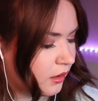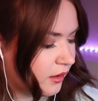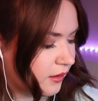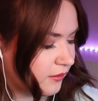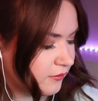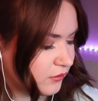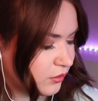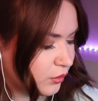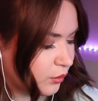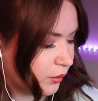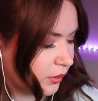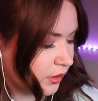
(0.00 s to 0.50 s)
I
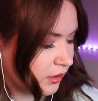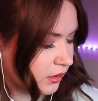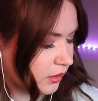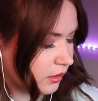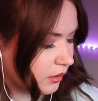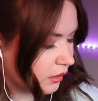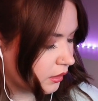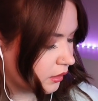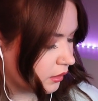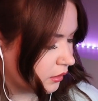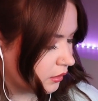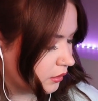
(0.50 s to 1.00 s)
have no
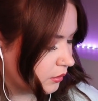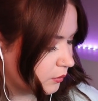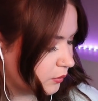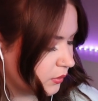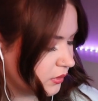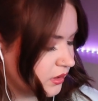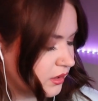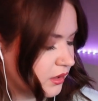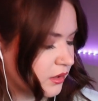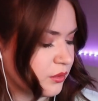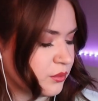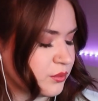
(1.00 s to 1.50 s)
idea.
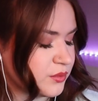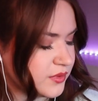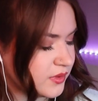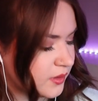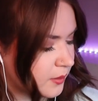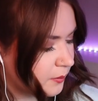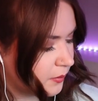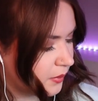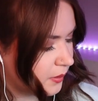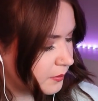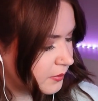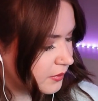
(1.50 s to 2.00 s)
What year was
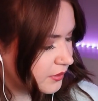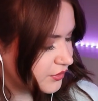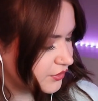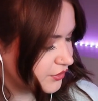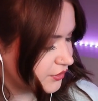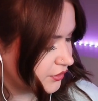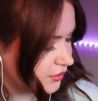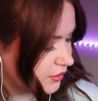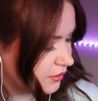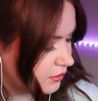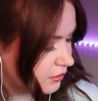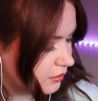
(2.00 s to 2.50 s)
it
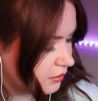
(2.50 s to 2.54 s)
published?